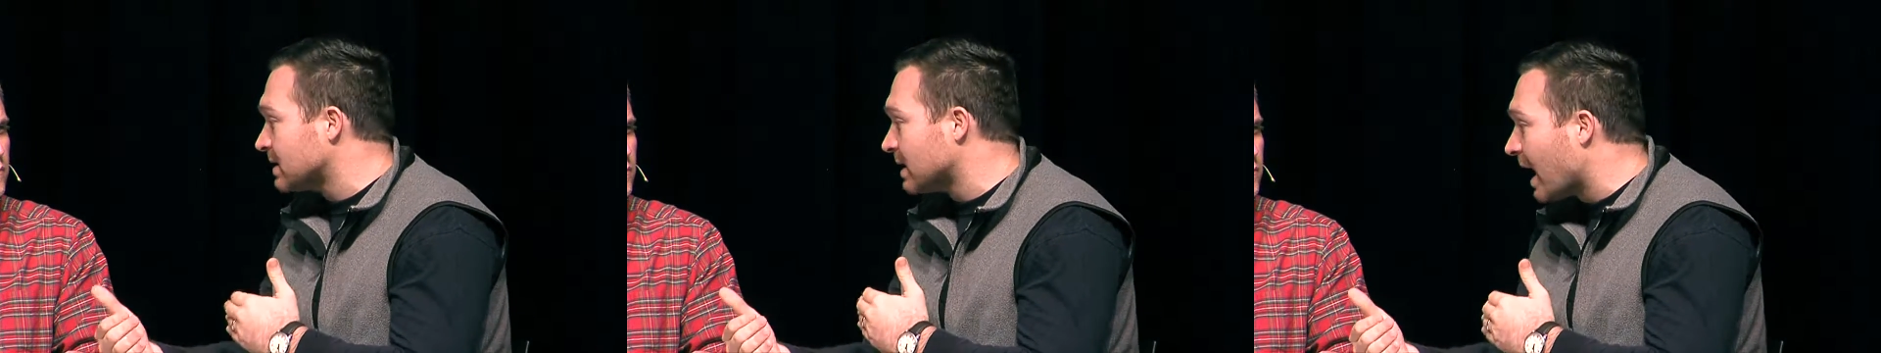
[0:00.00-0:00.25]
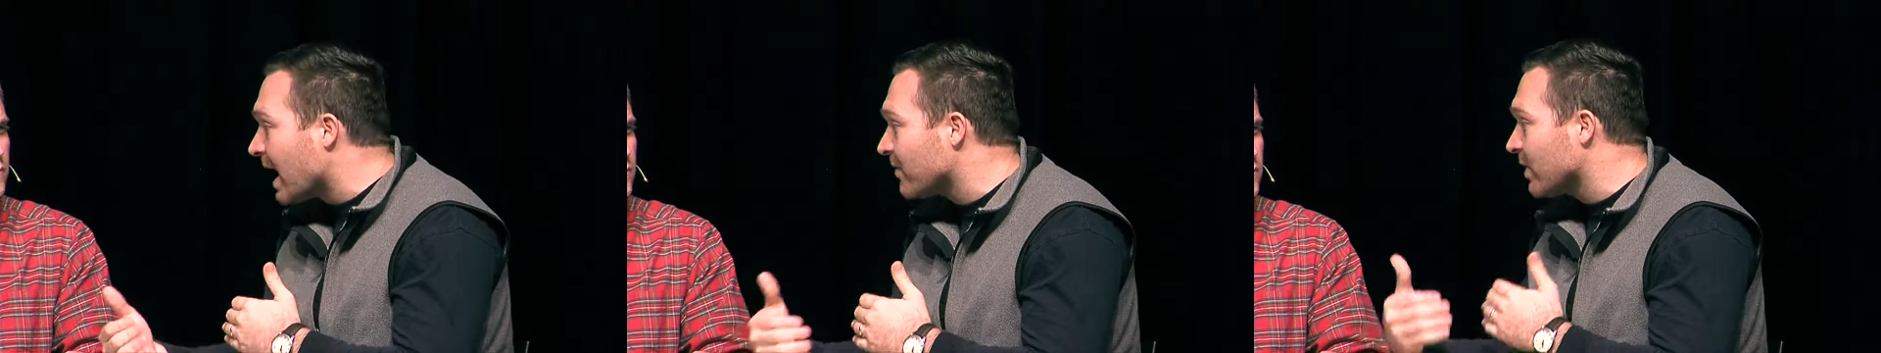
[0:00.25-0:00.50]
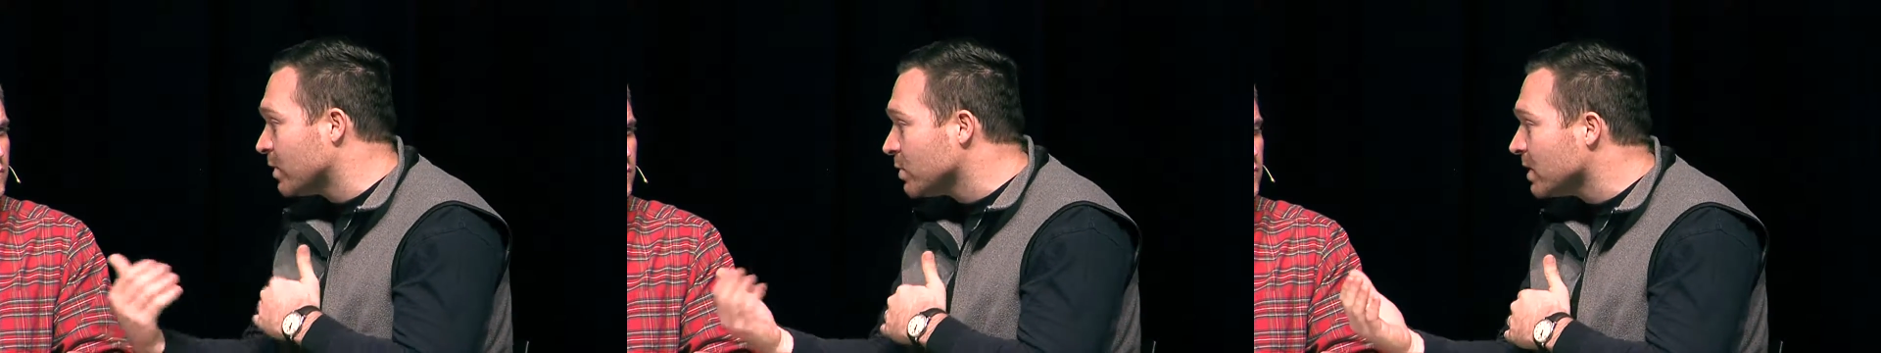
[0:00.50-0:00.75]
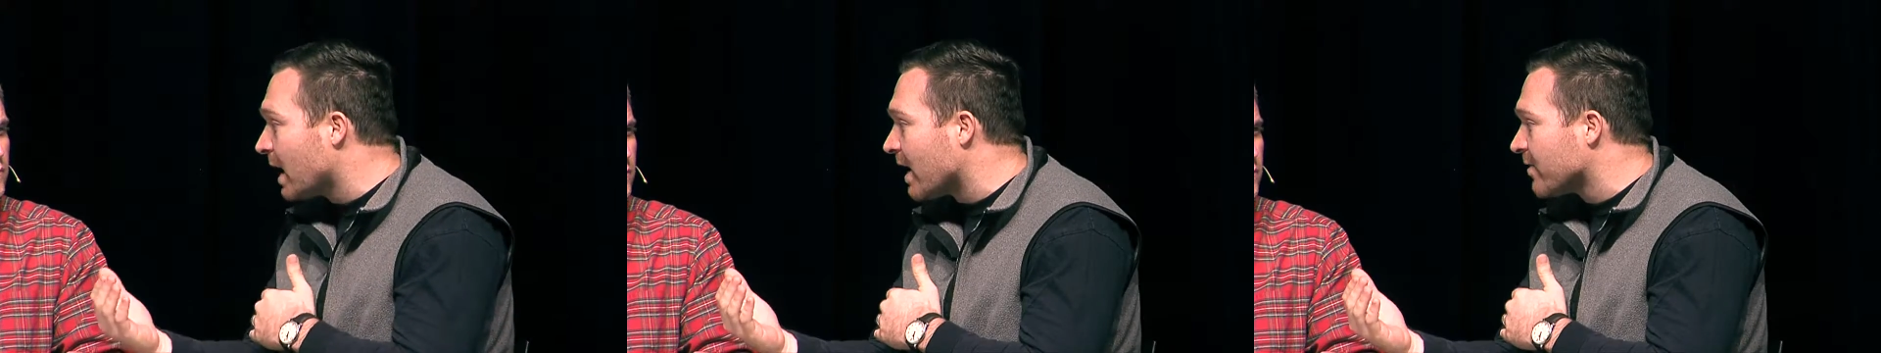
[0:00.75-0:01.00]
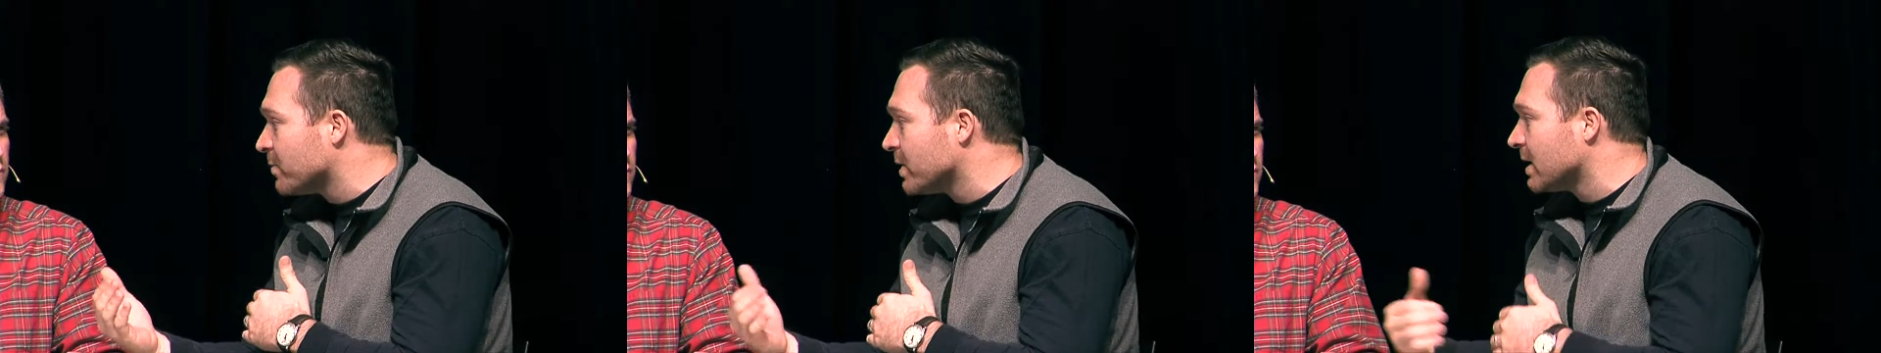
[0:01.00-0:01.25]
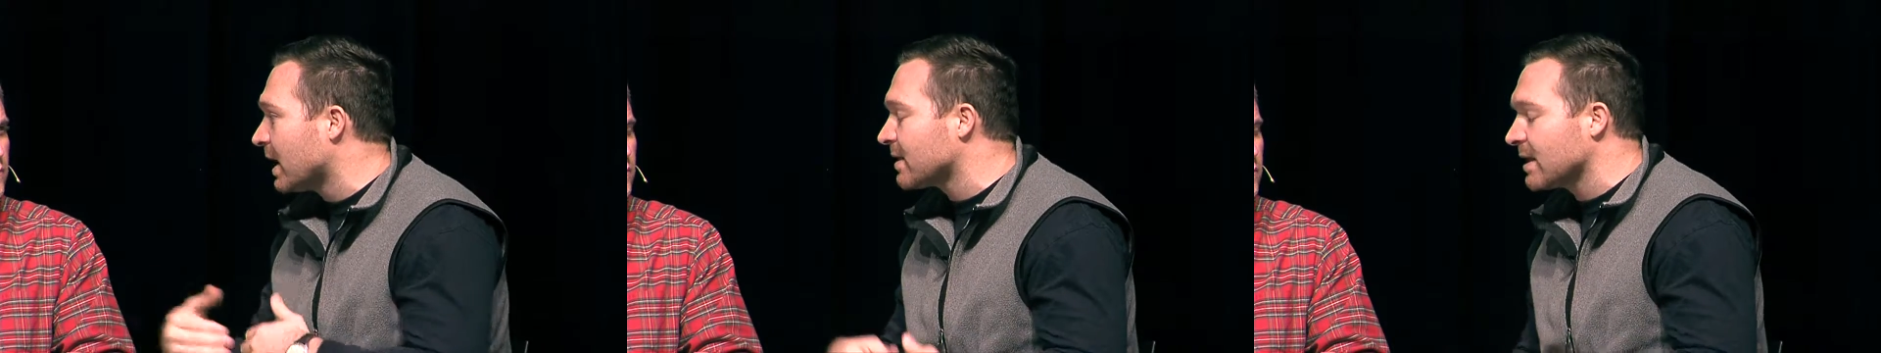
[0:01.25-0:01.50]
life, a new life.
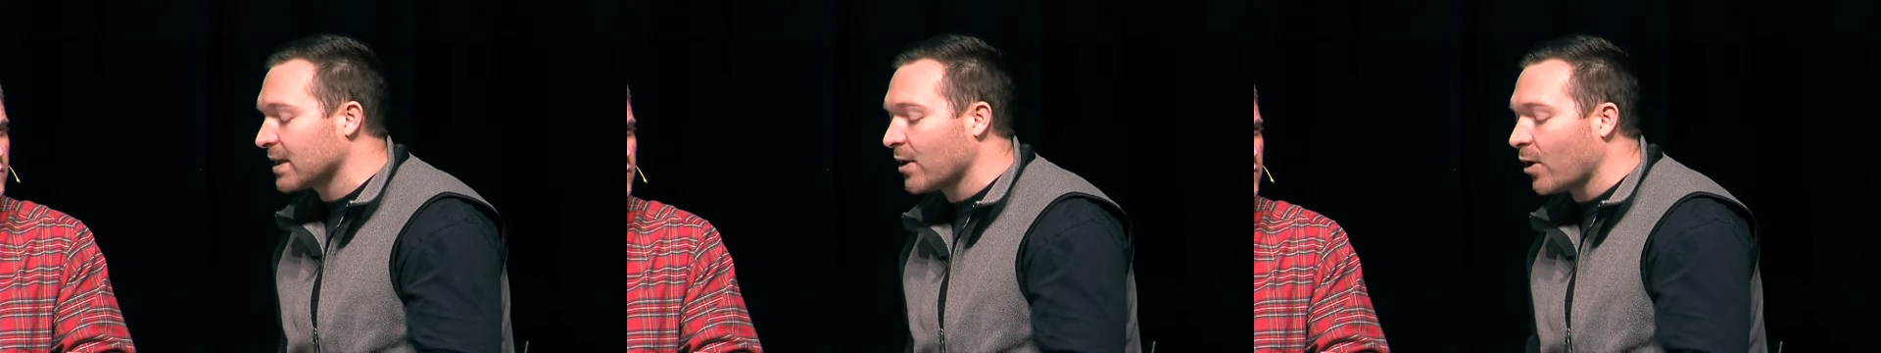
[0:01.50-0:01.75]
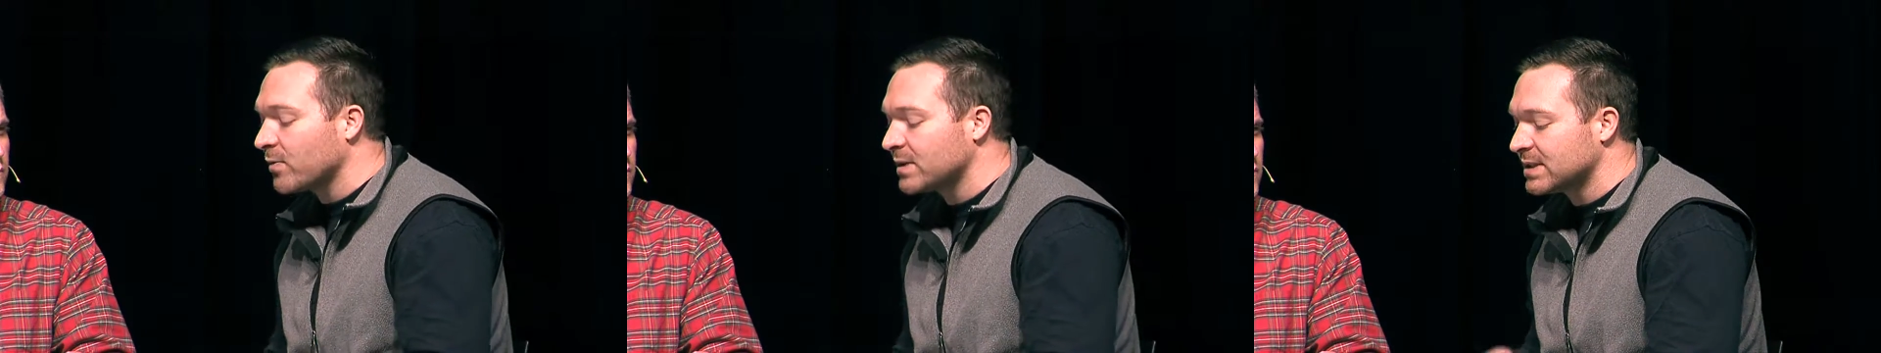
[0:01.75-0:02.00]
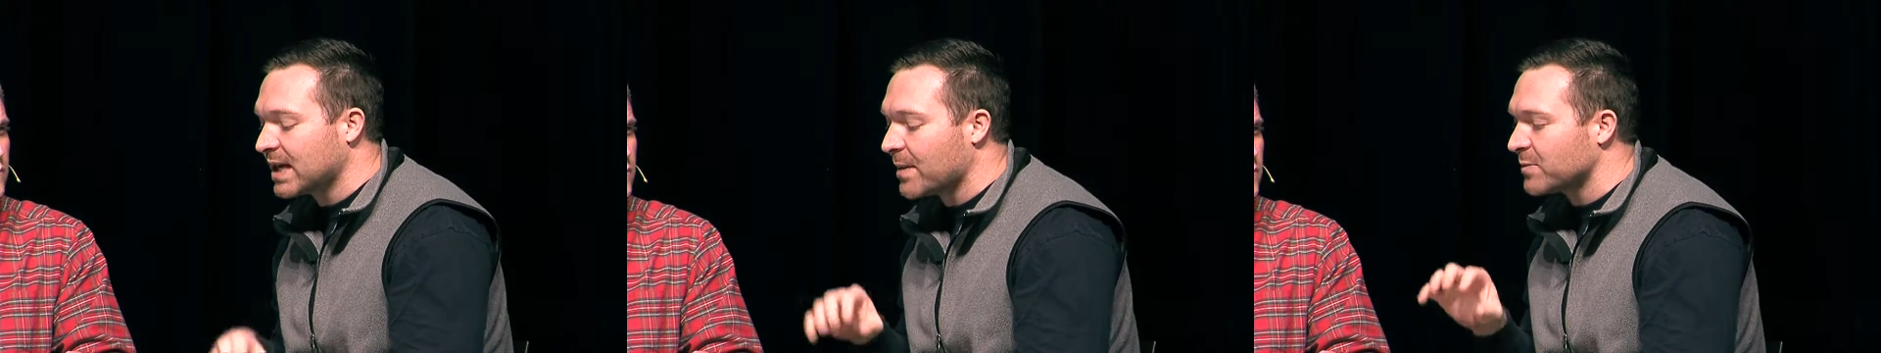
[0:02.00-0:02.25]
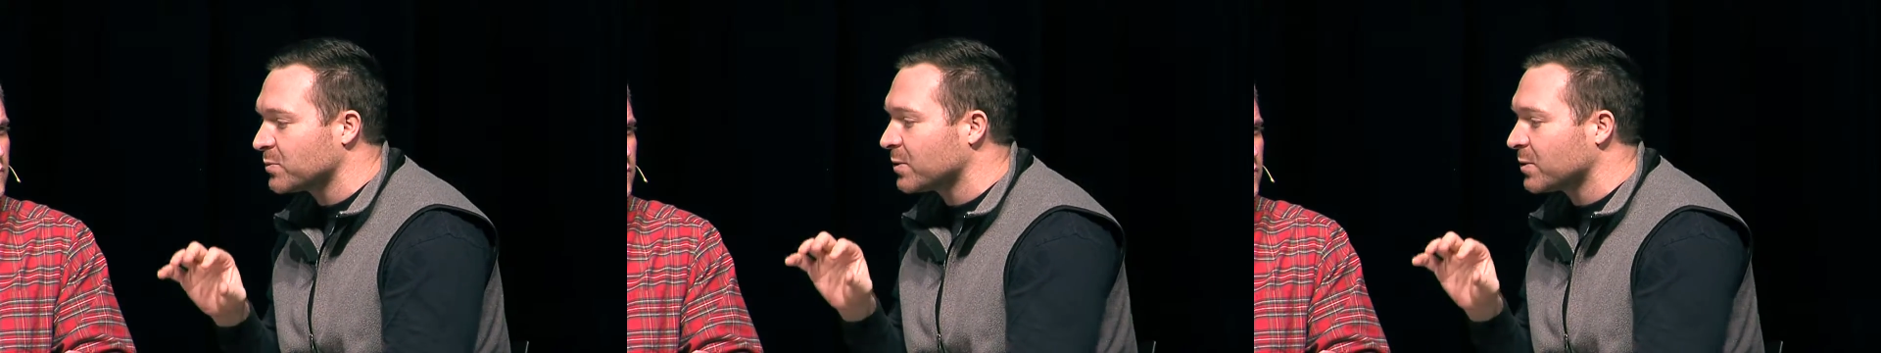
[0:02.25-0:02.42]
But I think oftentimes